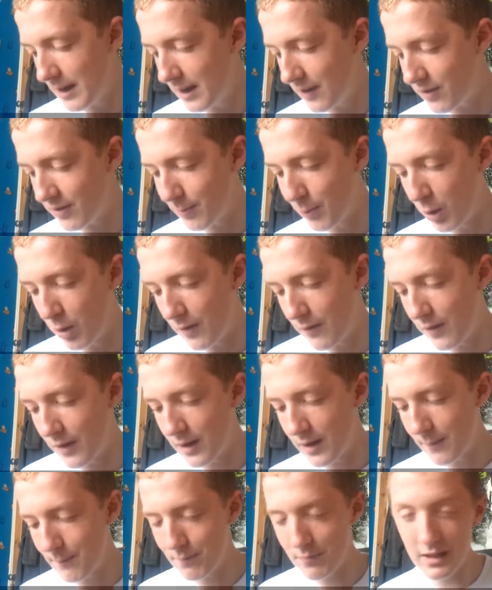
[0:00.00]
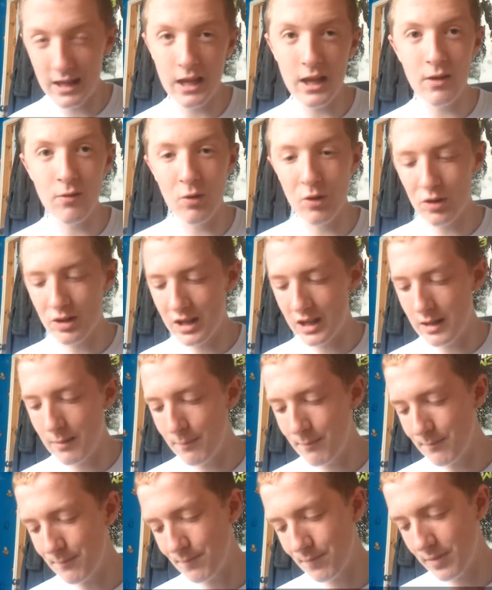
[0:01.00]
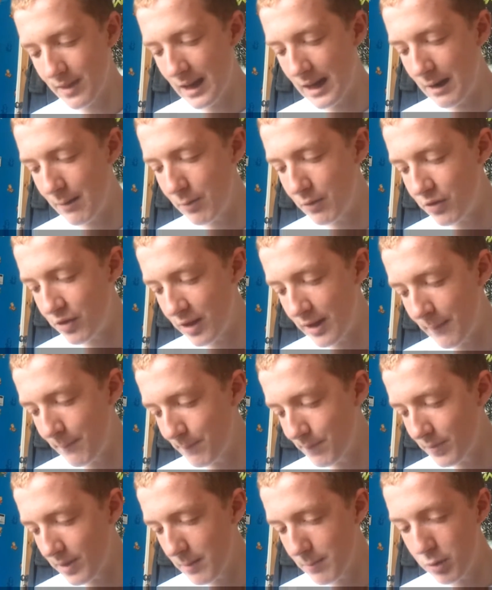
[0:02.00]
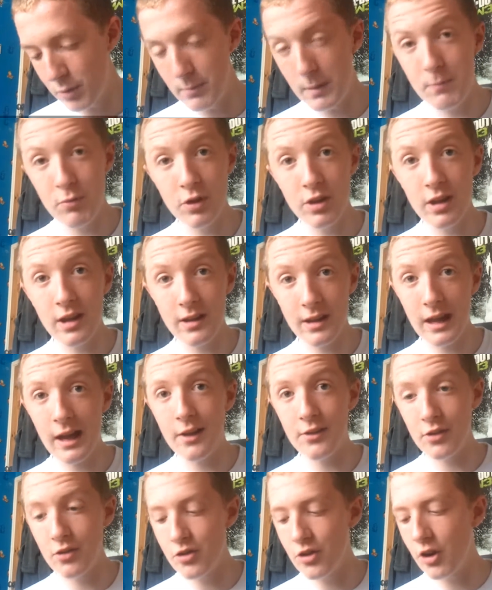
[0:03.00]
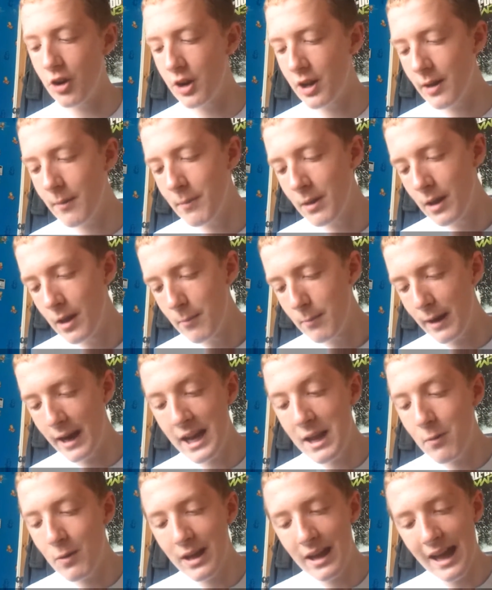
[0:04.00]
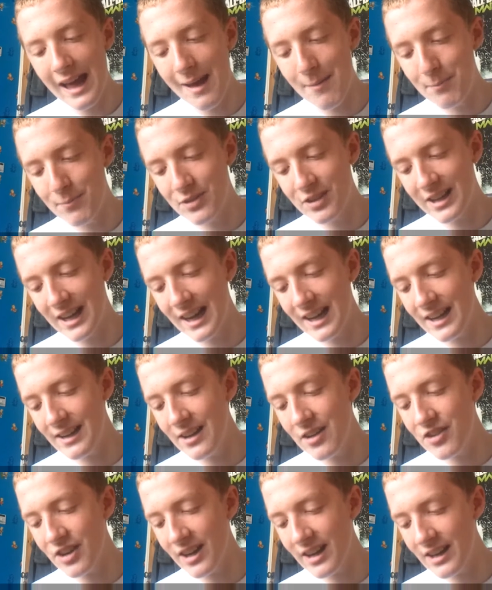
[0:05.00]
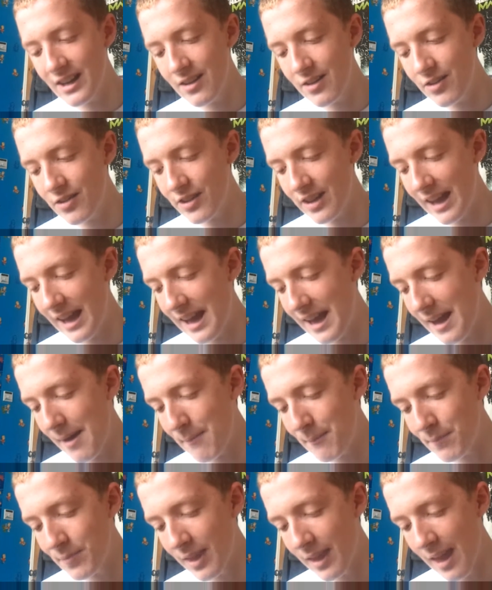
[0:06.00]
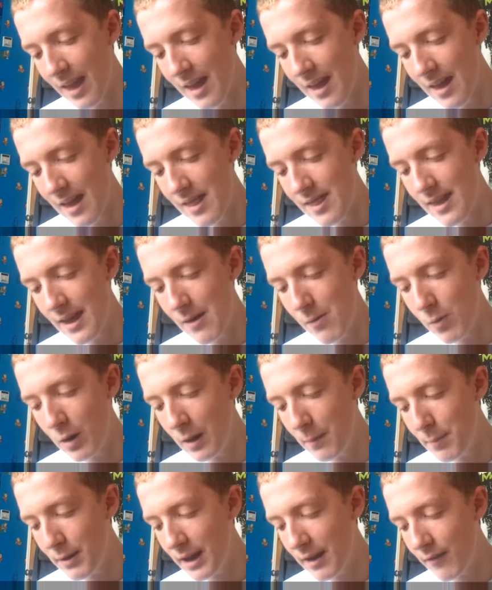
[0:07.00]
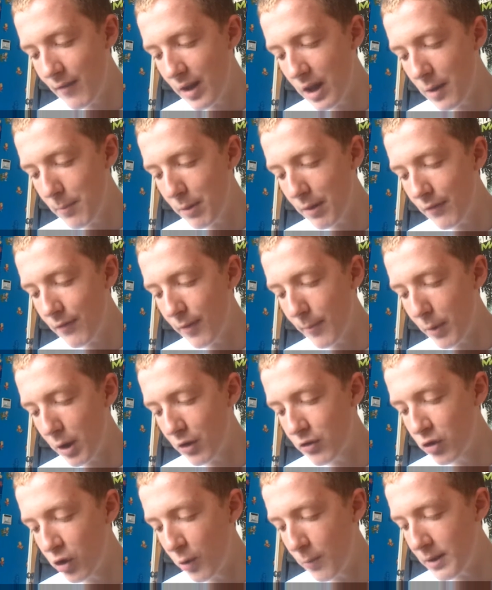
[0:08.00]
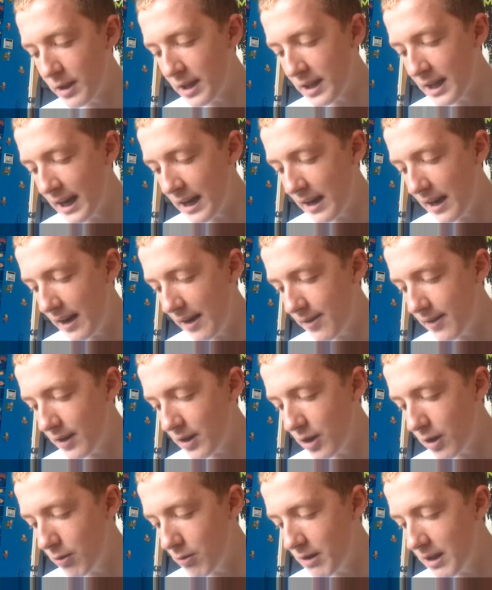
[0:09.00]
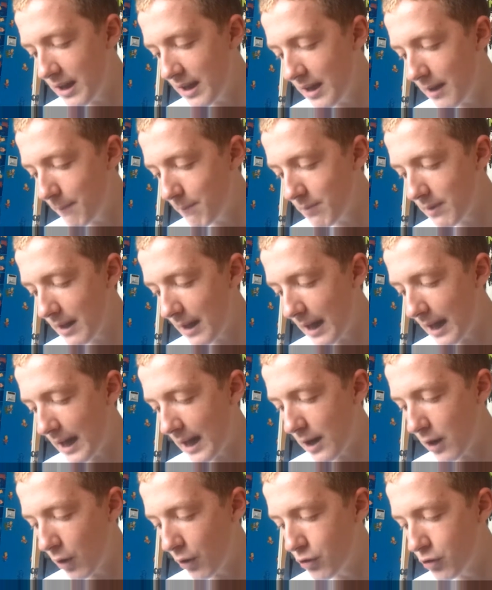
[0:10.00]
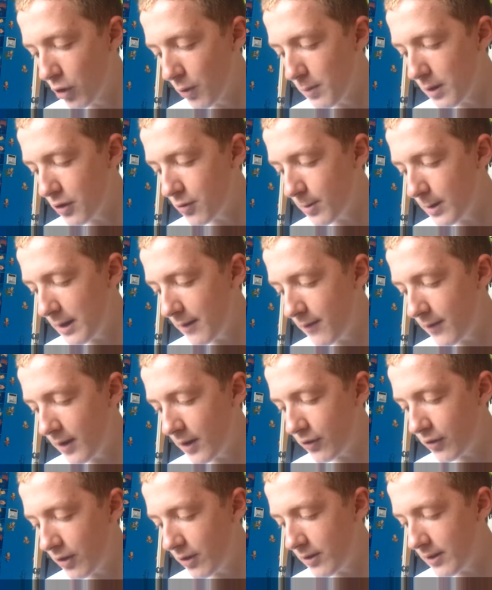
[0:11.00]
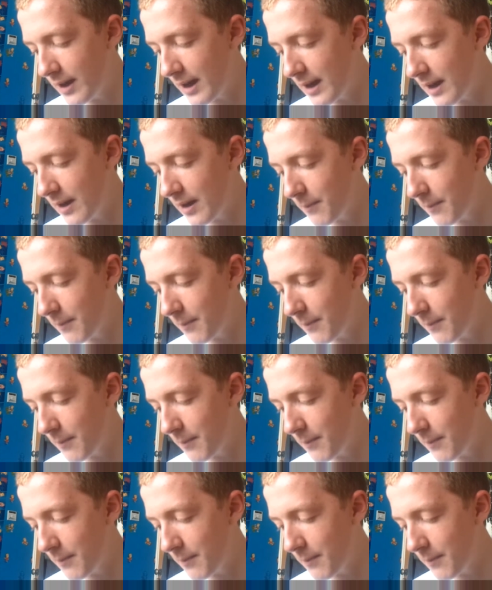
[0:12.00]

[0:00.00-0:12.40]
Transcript: it's more of a 8-year-old game, I would say. But my brother has enjoyed it. But anyway, Skylander Giants, they will be available from October the 19th in UK and October the 21st in